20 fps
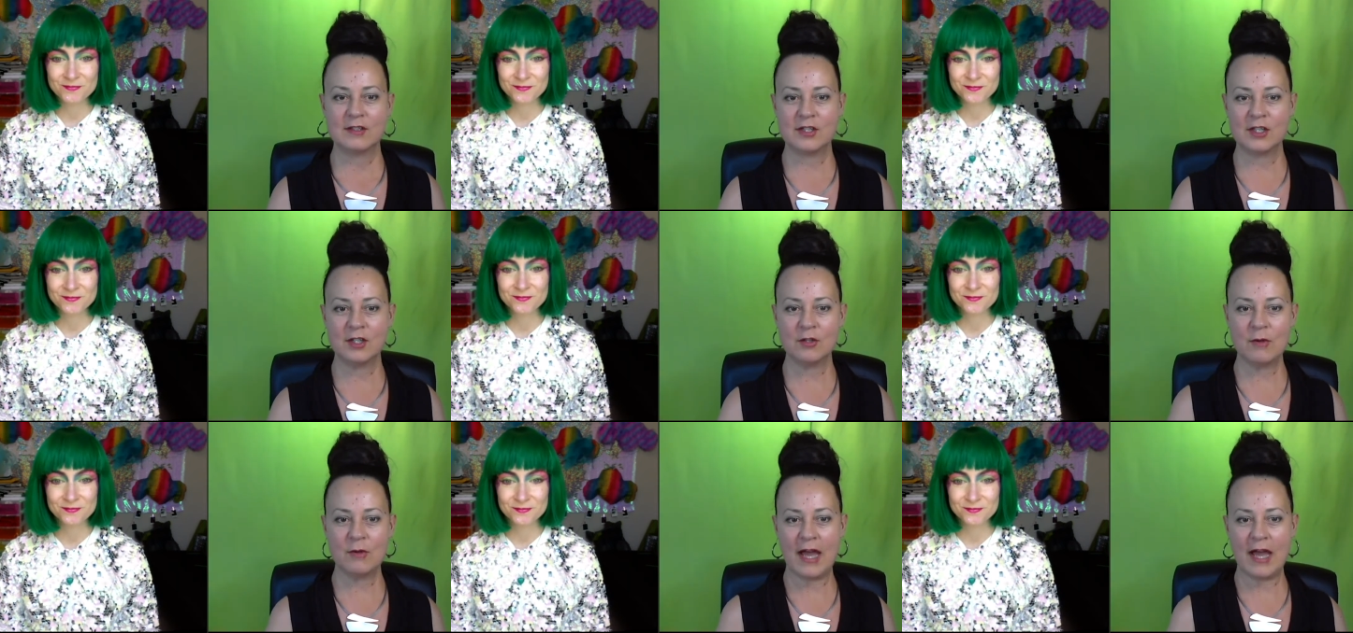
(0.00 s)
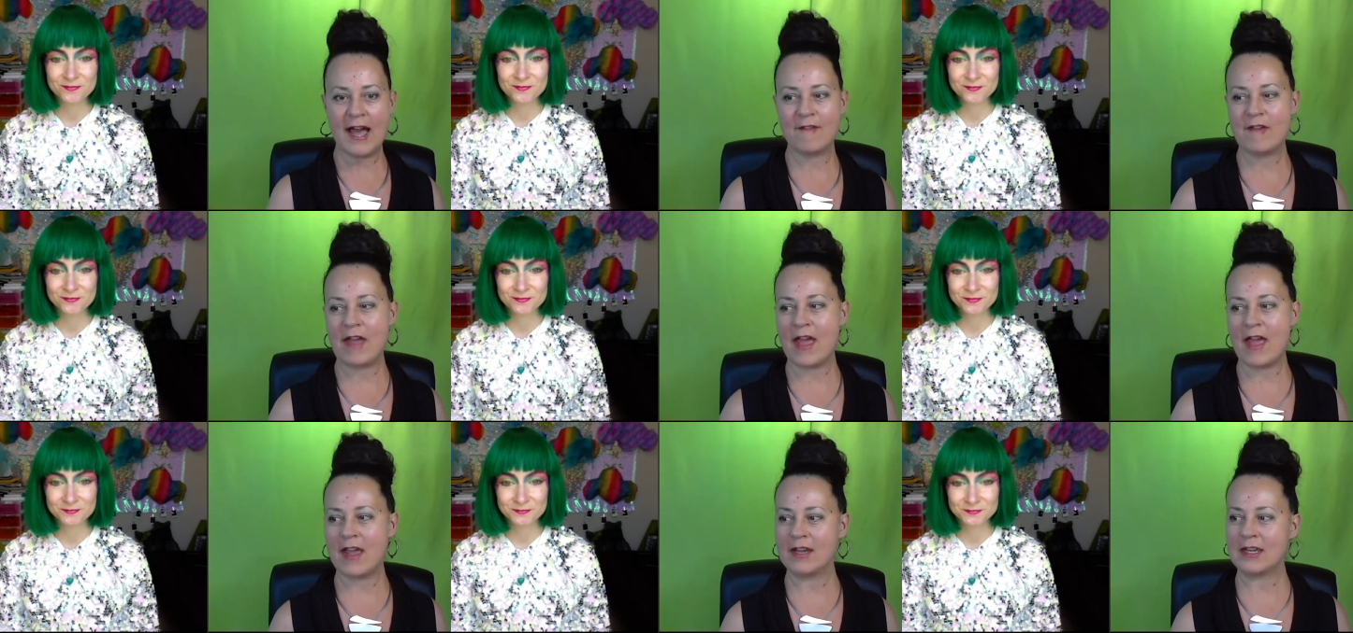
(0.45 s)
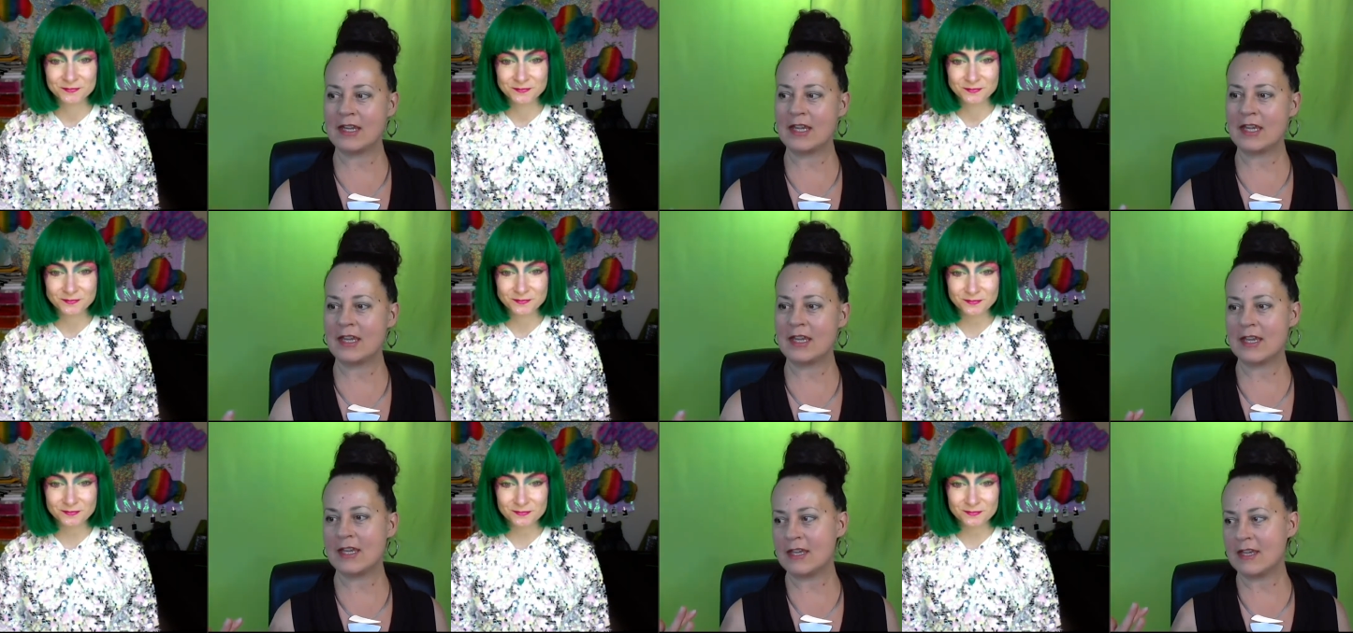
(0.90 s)
Speaker 1: Do you have
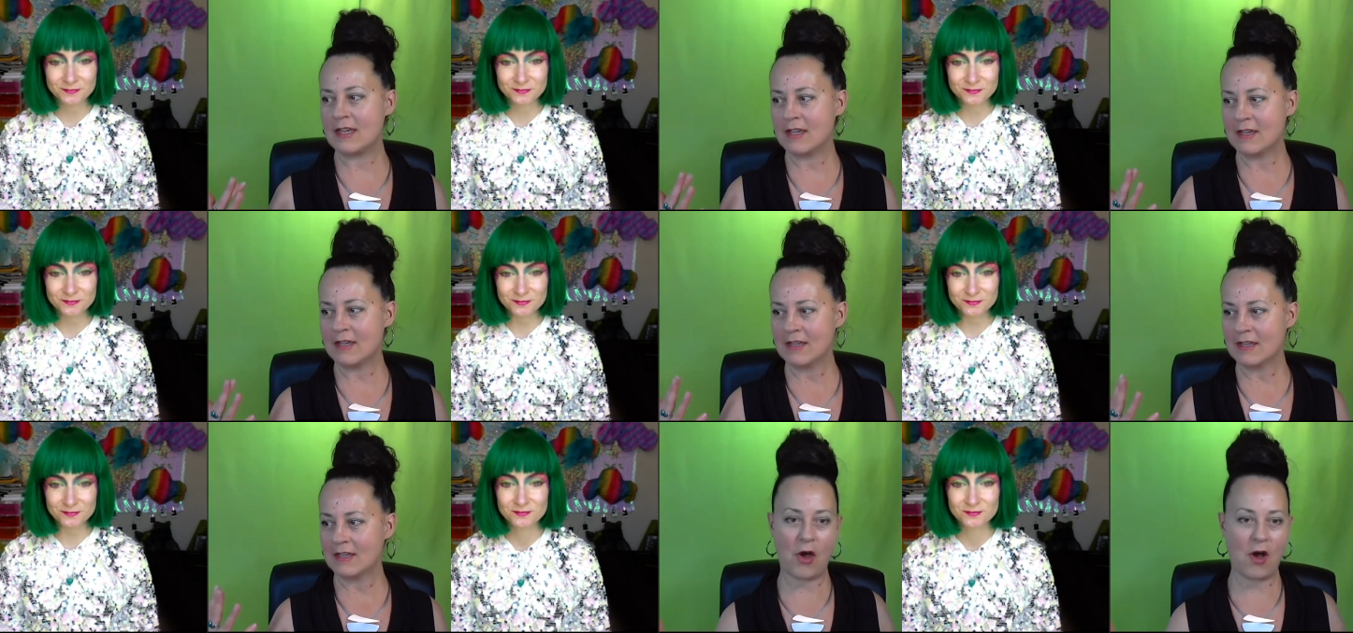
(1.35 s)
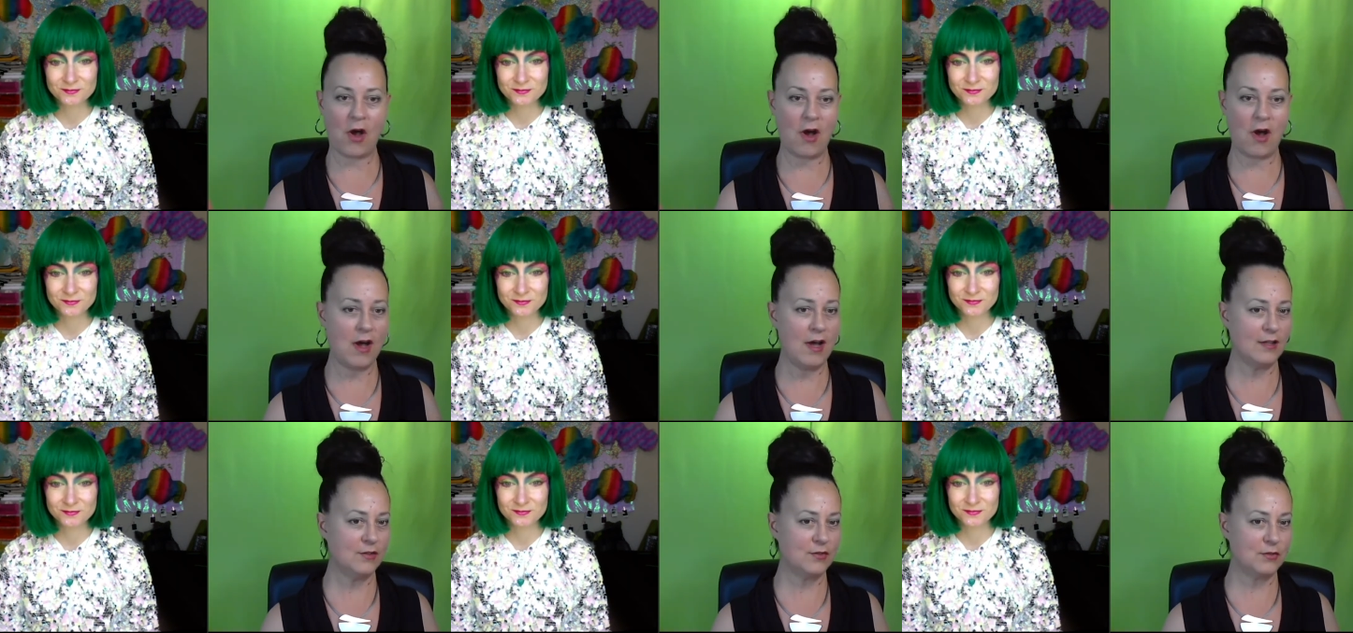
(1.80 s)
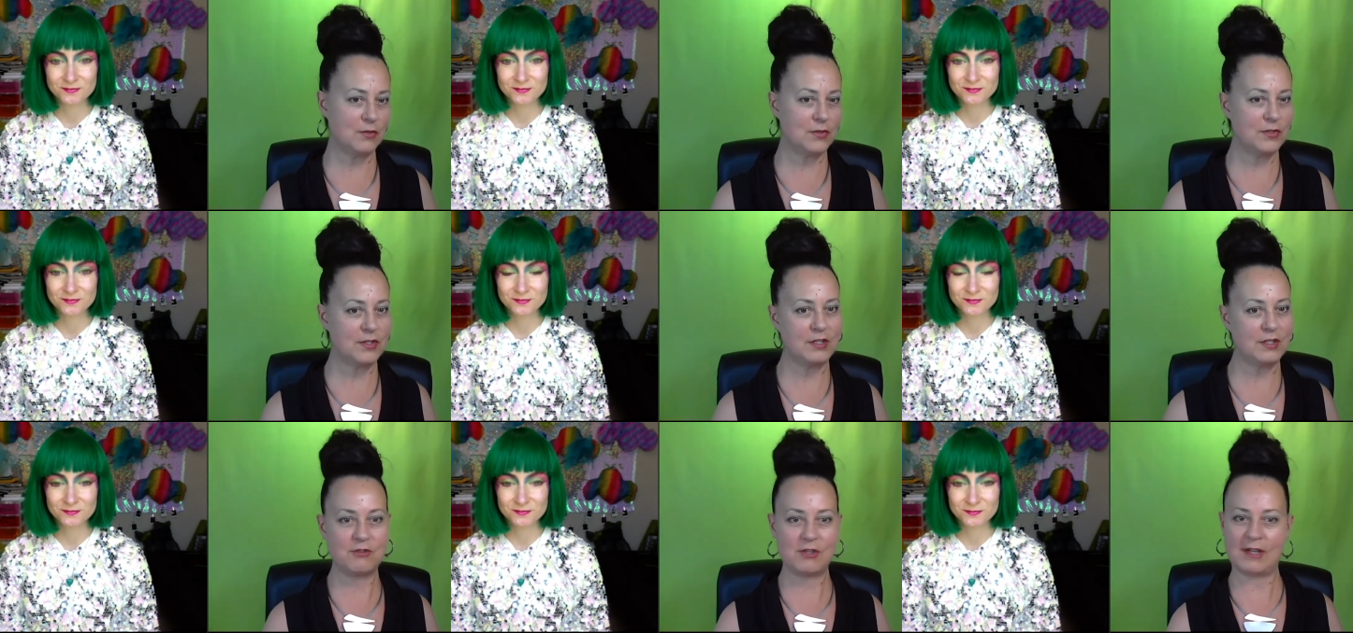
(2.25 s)
any thoughts or
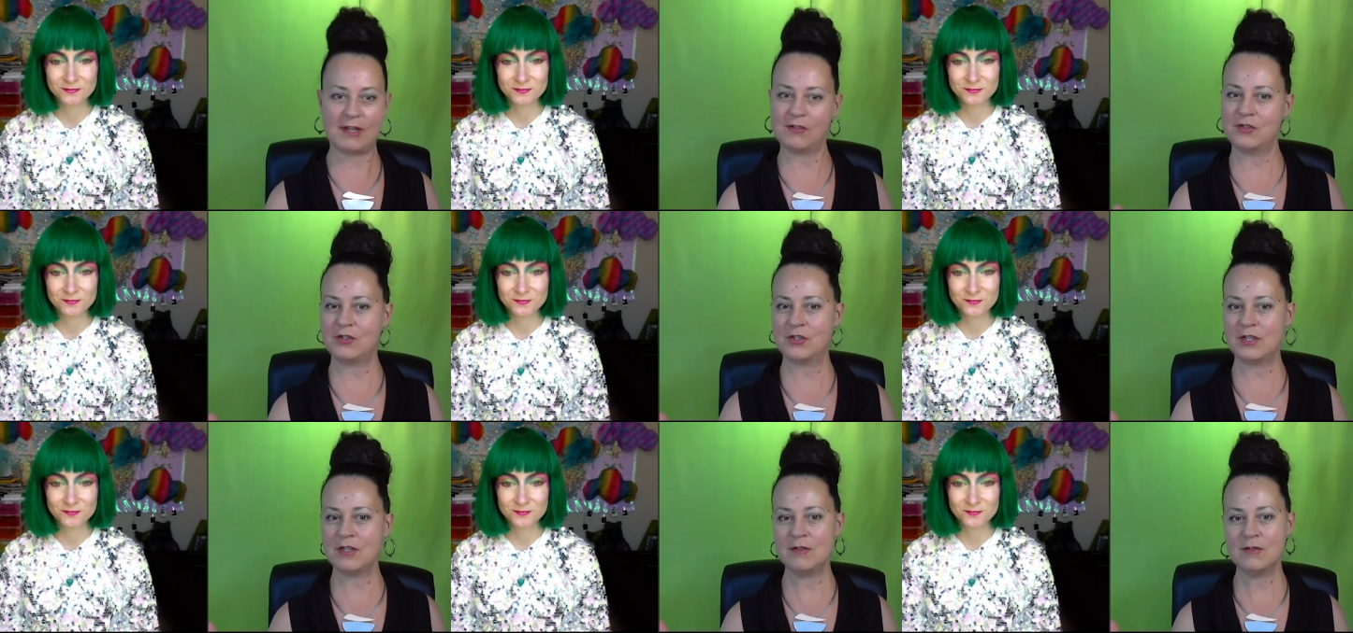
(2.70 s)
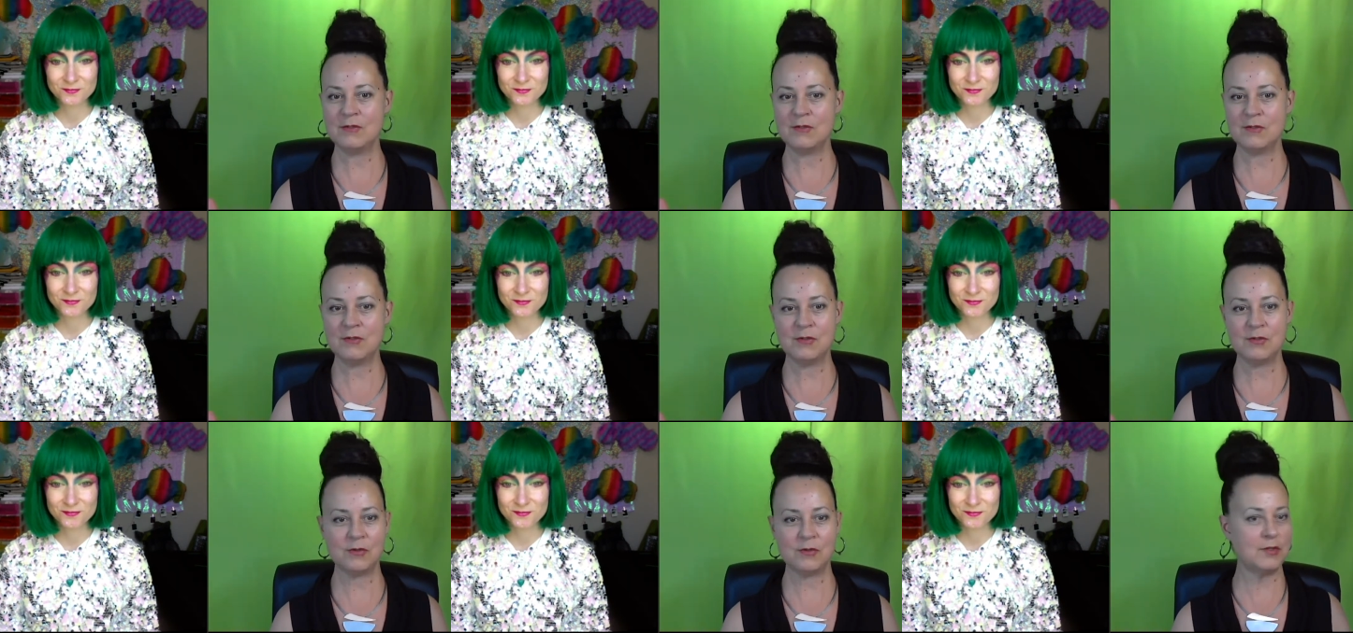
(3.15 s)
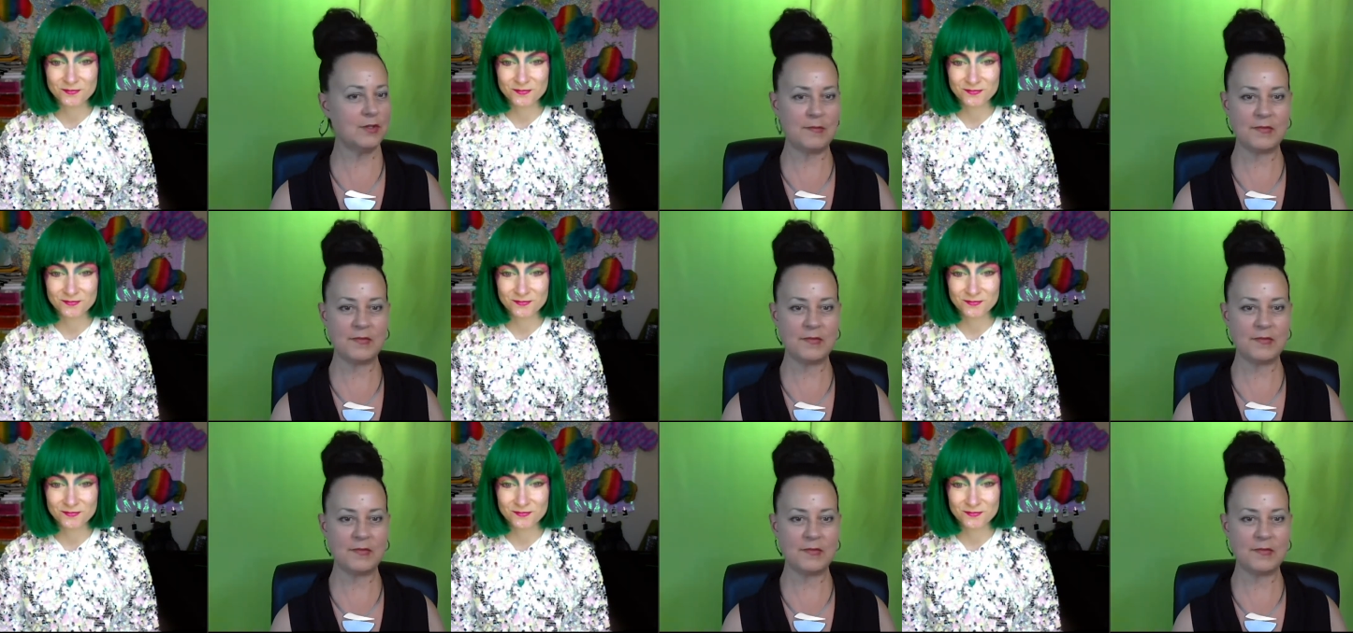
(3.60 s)
suggestions or